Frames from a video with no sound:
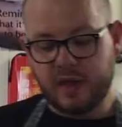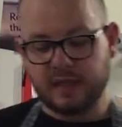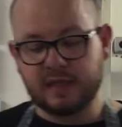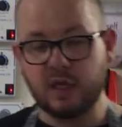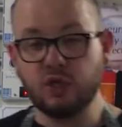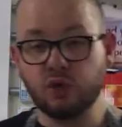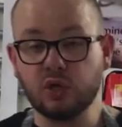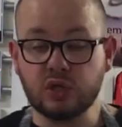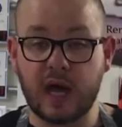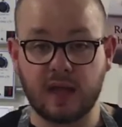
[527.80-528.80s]
that, say, a
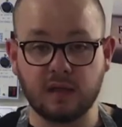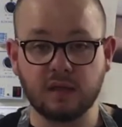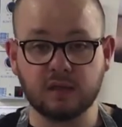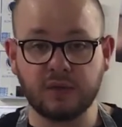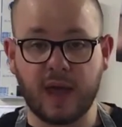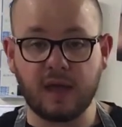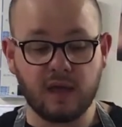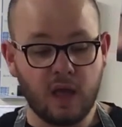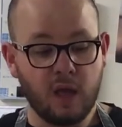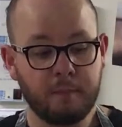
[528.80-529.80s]
young child,
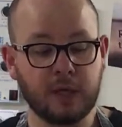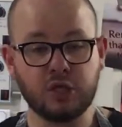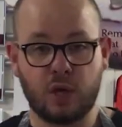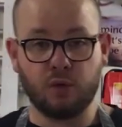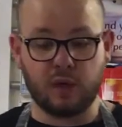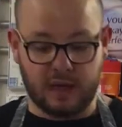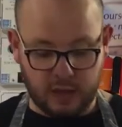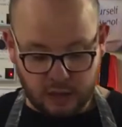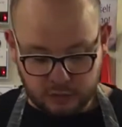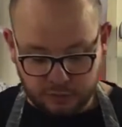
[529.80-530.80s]
okay, might choke on it.
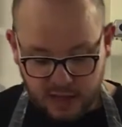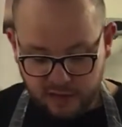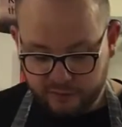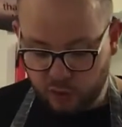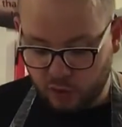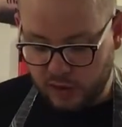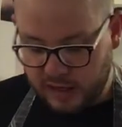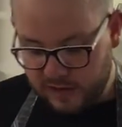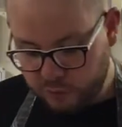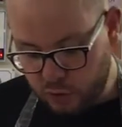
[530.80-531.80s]
So therefore,
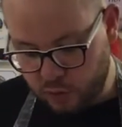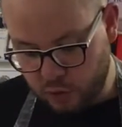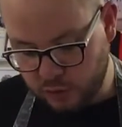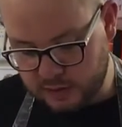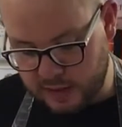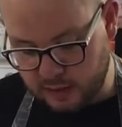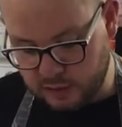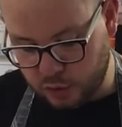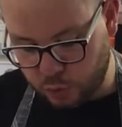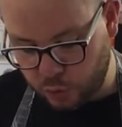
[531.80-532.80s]
if you cut it
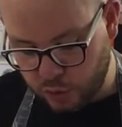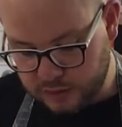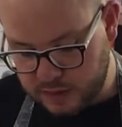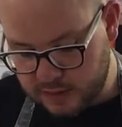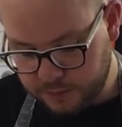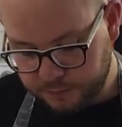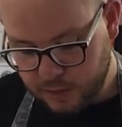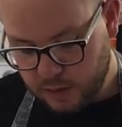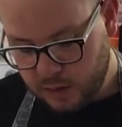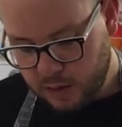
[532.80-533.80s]
into quarters,
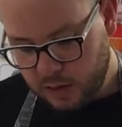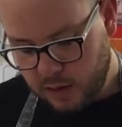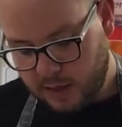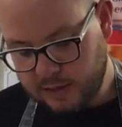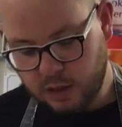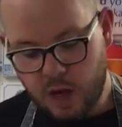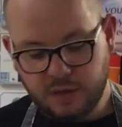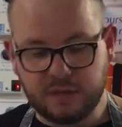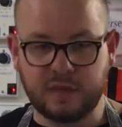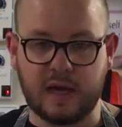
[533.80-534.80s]
it's a
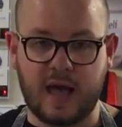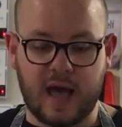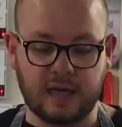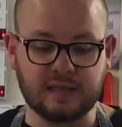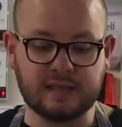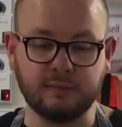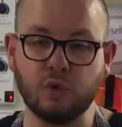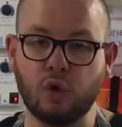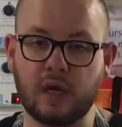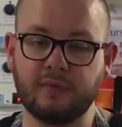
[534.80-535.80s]
lot thinner and it's
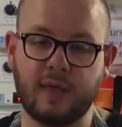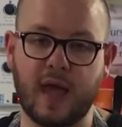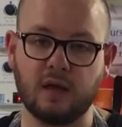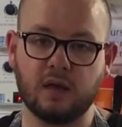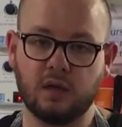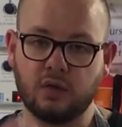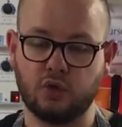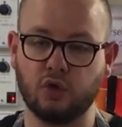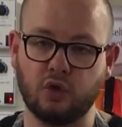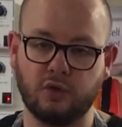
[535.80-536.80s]
smaller than
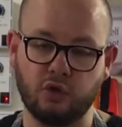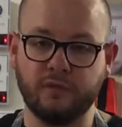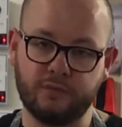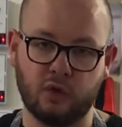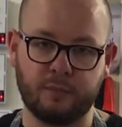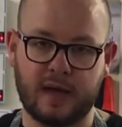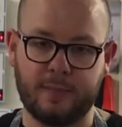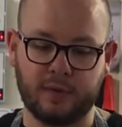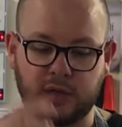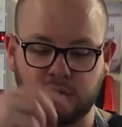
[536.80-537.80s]
your food
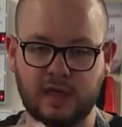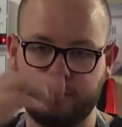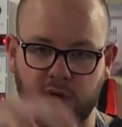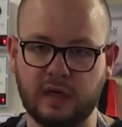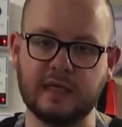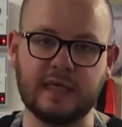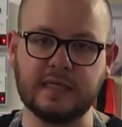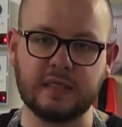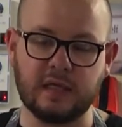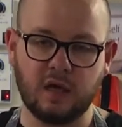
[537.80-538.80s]
pipe, okay? So therefore, it will
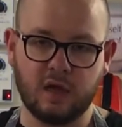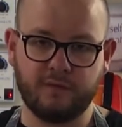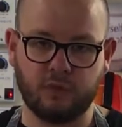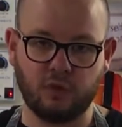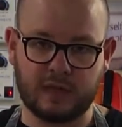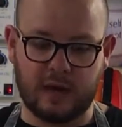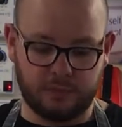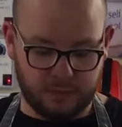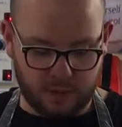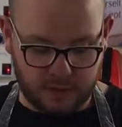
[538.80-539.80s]
easily fall
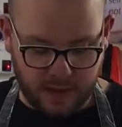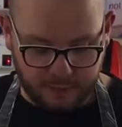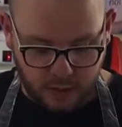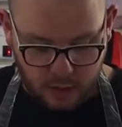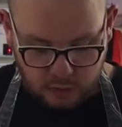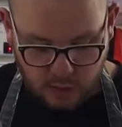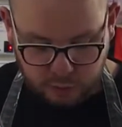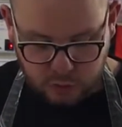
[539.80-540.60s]
down, okay? So I'm